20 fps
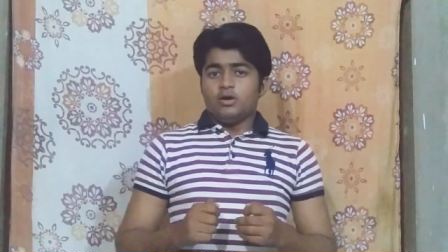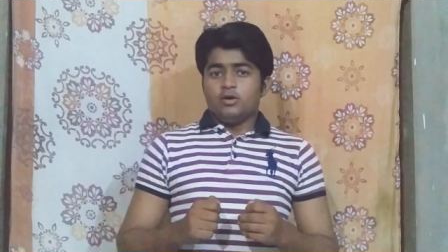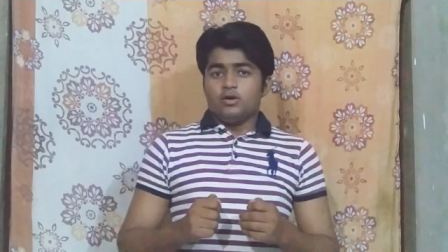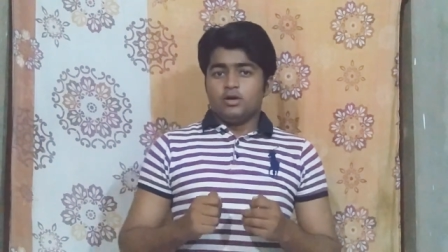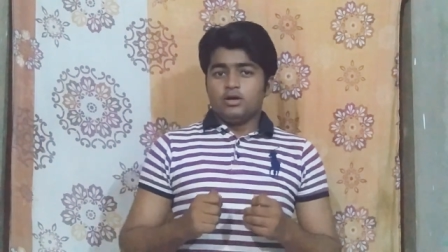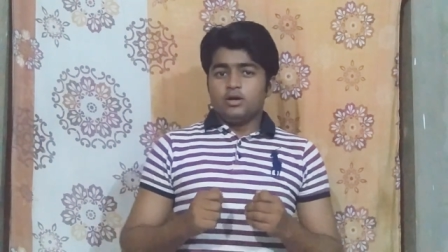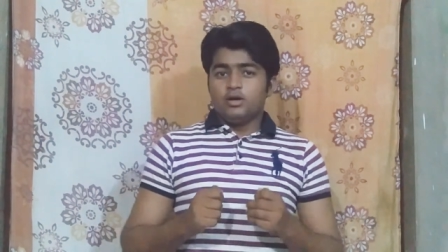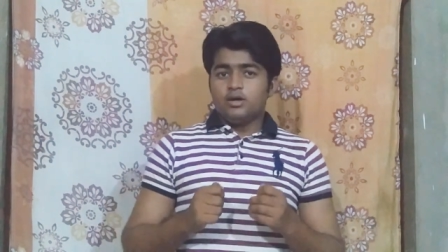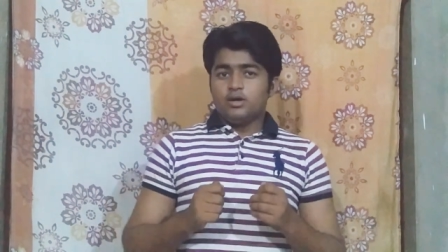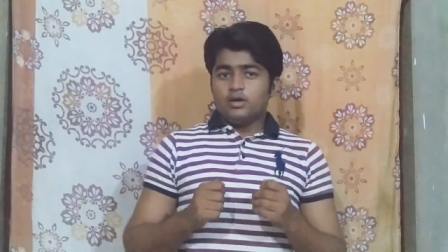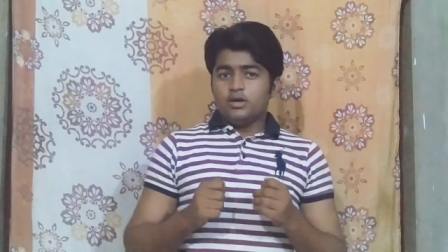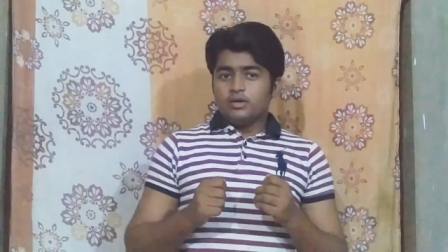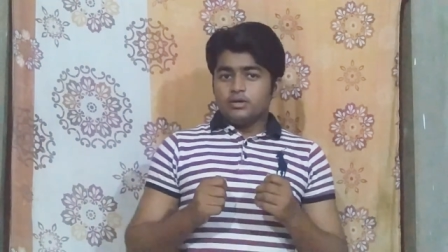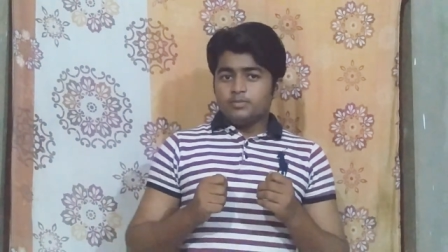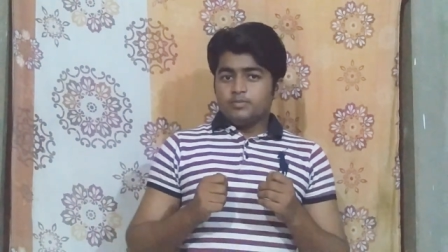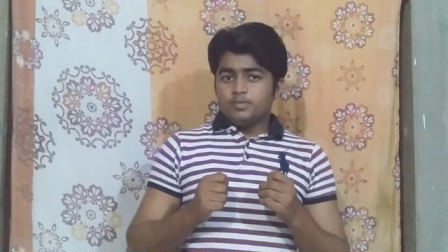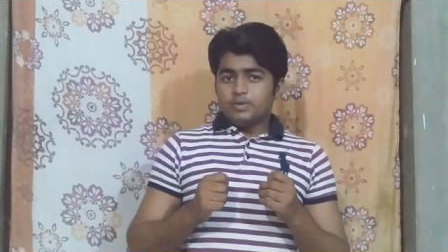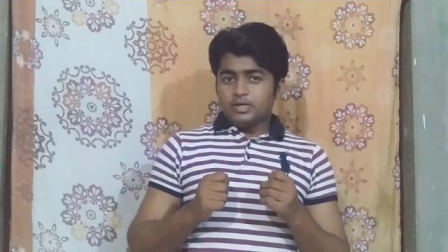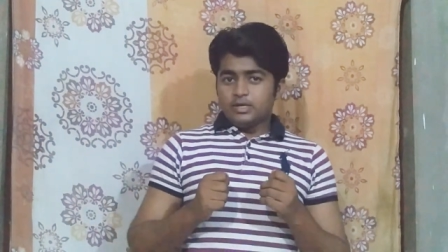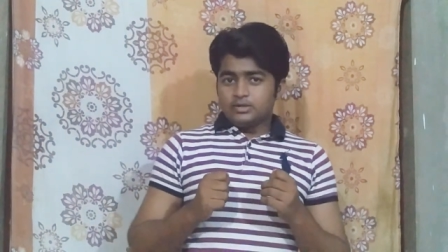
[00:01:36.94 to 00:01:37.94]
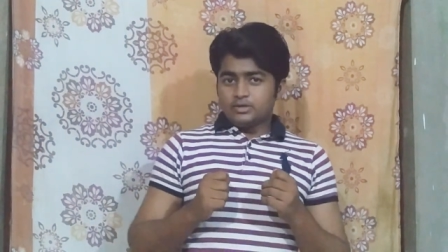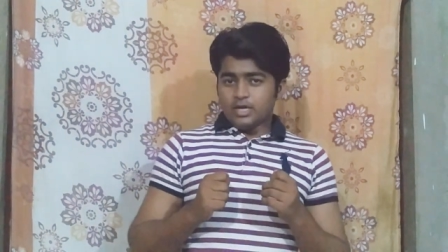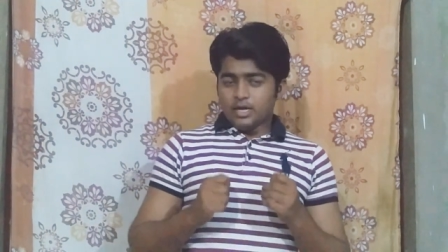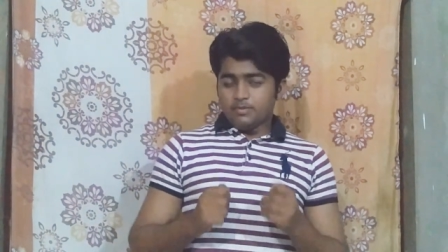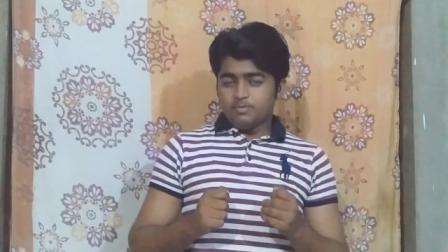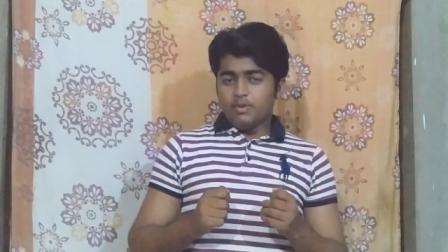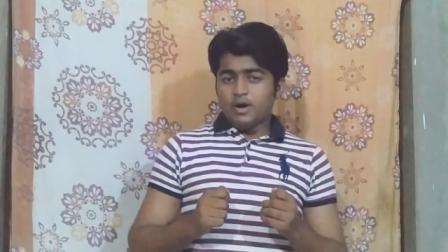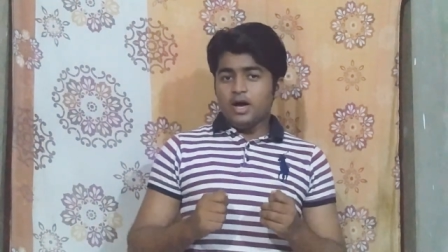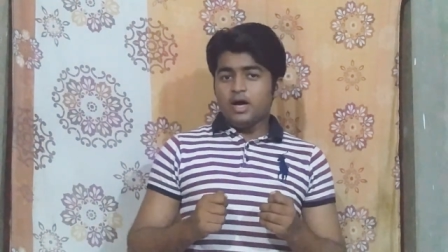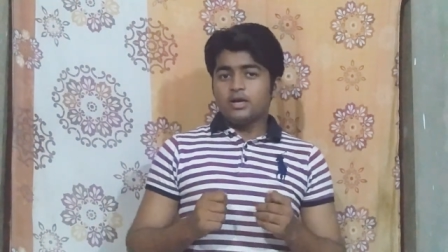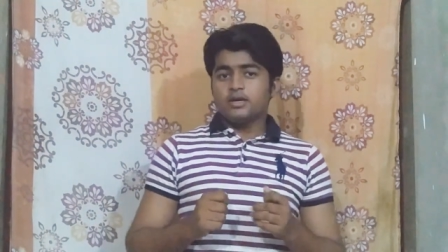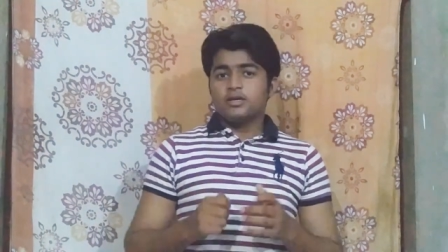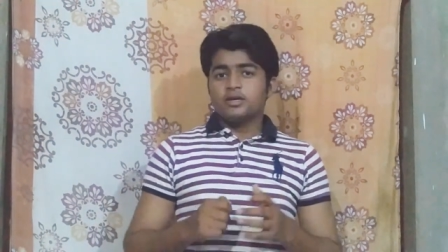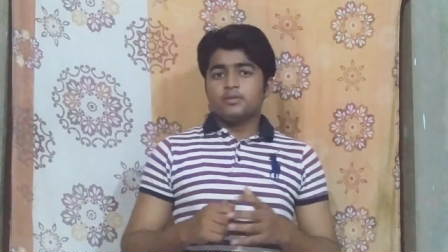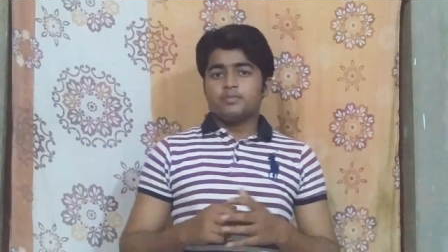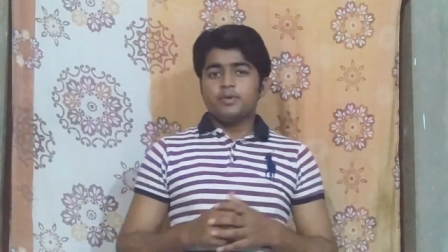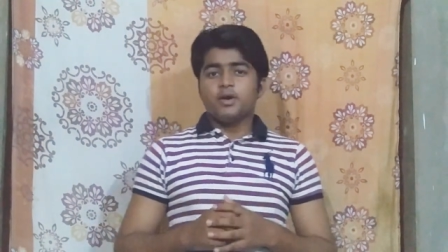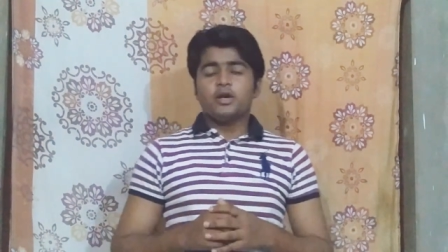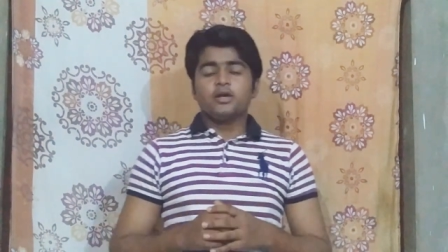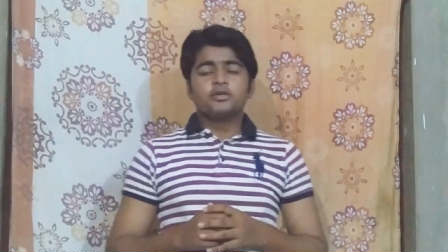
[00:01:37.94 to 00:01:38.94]
in
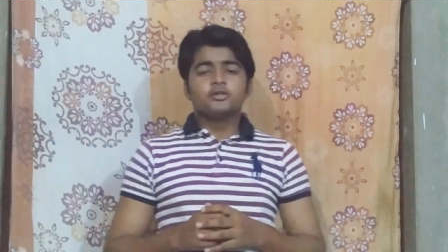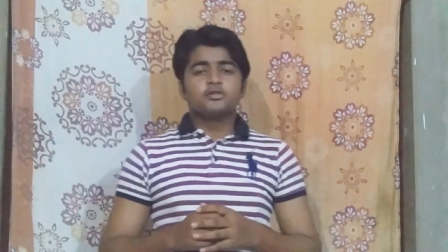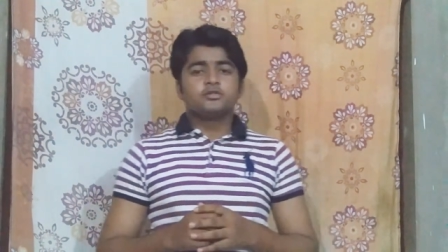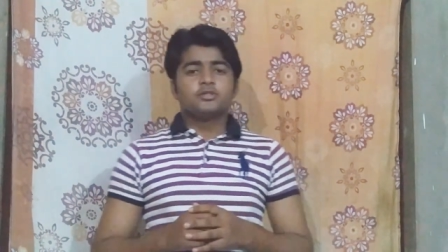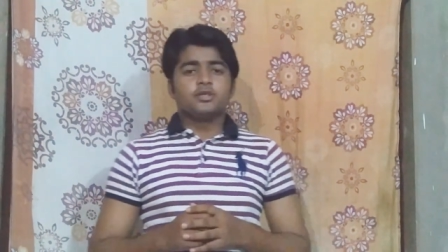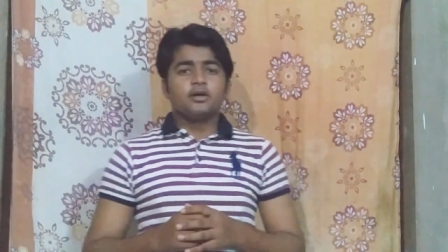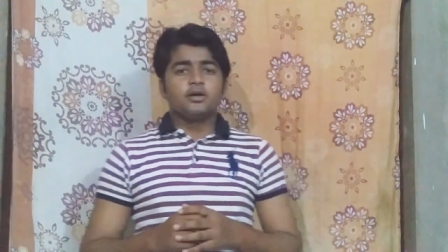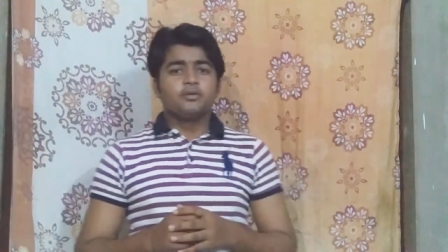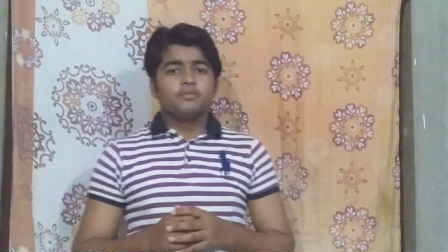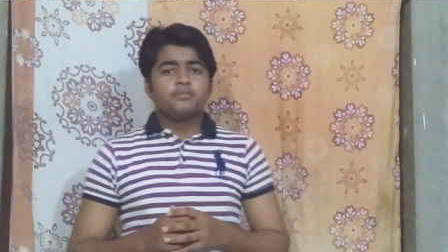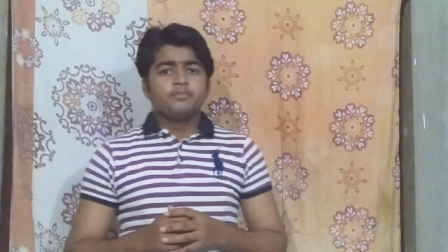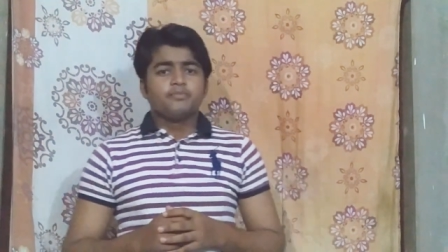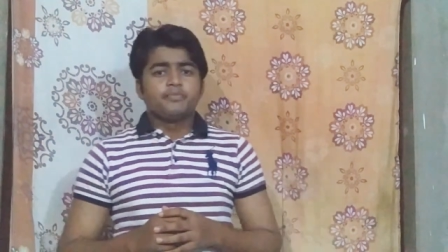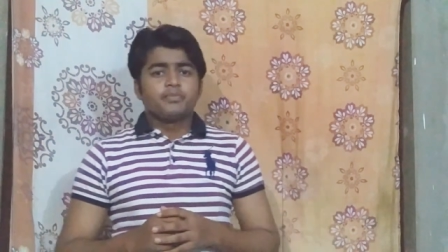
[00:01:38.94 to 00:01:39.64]
Tharparkar, Pakistan,